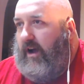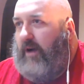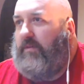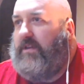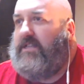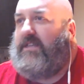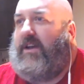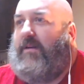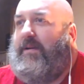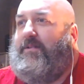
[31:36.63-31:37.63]
Oh, this is
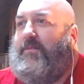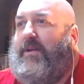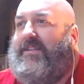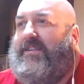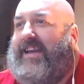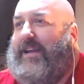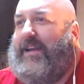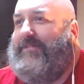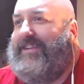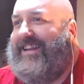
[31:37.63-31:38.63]
going as well as the
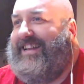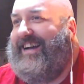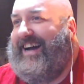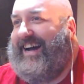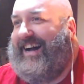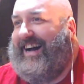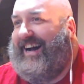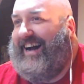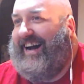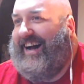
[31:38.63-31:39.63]
game did.
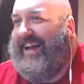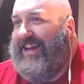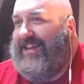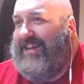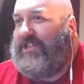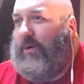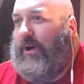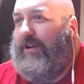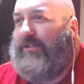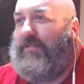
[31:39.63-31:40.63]

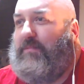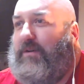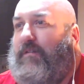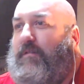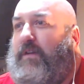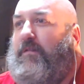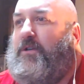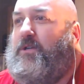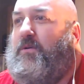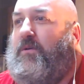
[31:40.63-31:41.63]
Squires has put
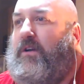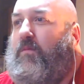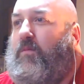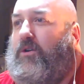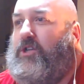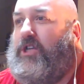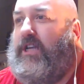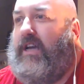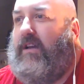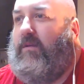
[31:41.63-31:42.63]
FIFA talk and
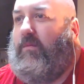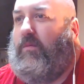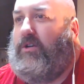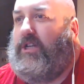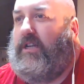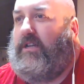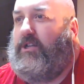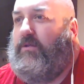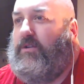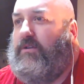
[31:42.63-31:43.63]
watching
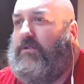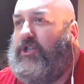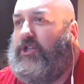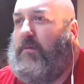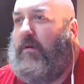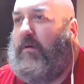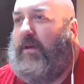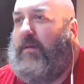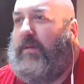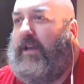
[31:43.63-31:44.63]
two dudes show off
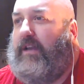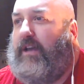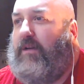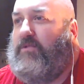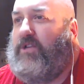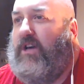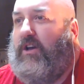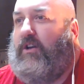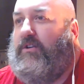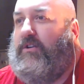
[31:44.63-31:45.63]
their beard combs.
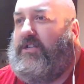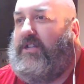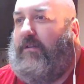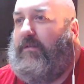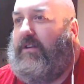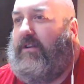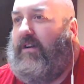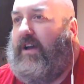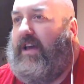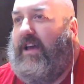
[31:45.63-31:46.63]
Good stuff
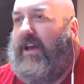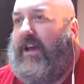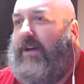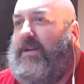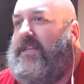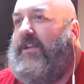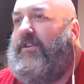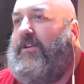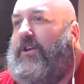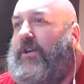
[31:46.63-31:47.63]
tonight. West
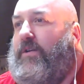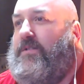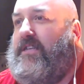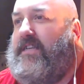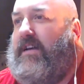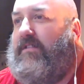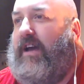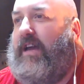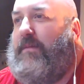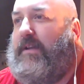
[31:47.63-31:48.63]
London Goon says,
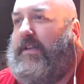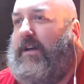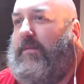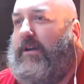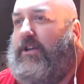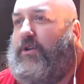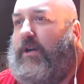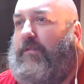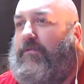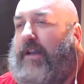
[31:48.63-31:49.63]
sounds like ABW are
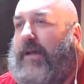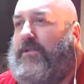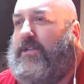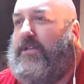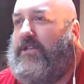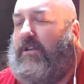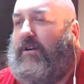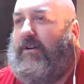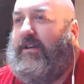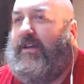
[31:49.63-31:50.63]
trying for an Amazon
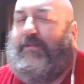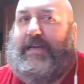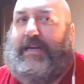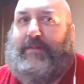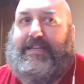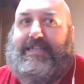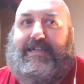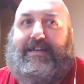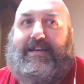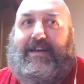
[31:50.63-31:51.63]
slot. Yeah, I think he means
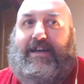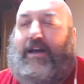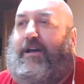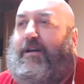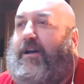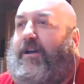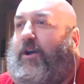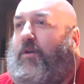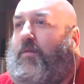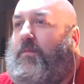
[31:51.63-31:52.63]
a
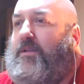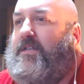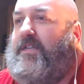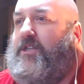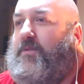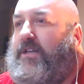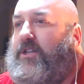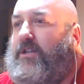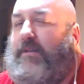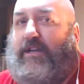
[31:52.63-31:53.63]
comb
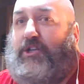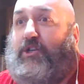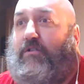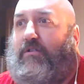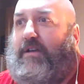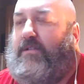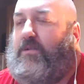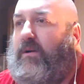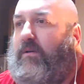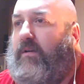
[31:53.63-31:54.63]
situation. We get John on here
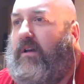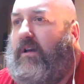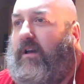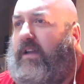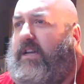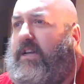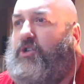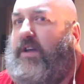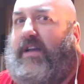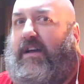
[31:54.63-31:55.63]
as well, and get
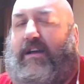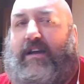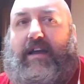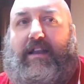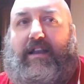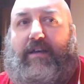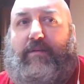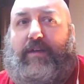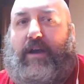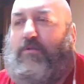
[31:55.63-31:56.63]
Shredder. And
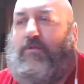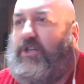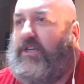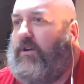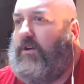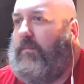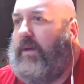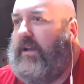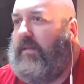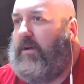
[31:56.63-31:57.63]
I think OG has got a
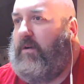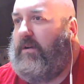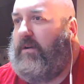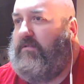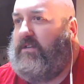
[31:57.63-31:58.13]
beard at the moment.